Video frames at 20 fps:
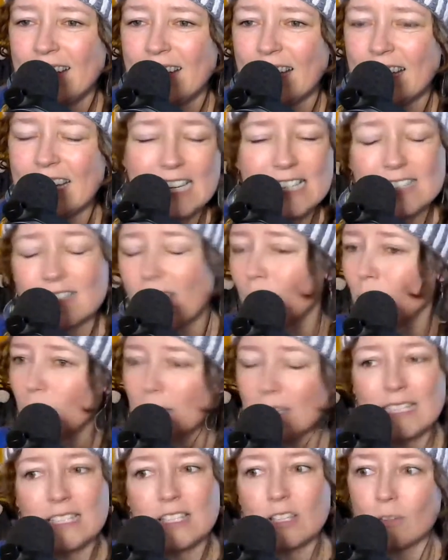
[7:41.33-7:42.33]
And he's not
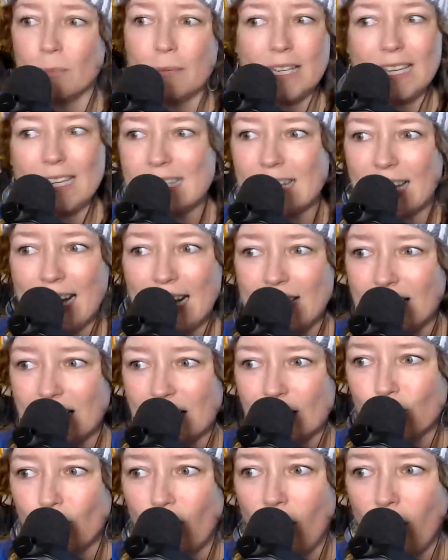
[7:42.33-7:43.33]
willing to admit he did
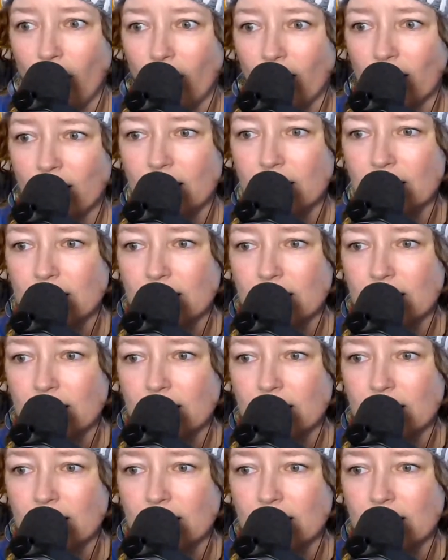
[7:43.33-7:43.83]
anything wrong.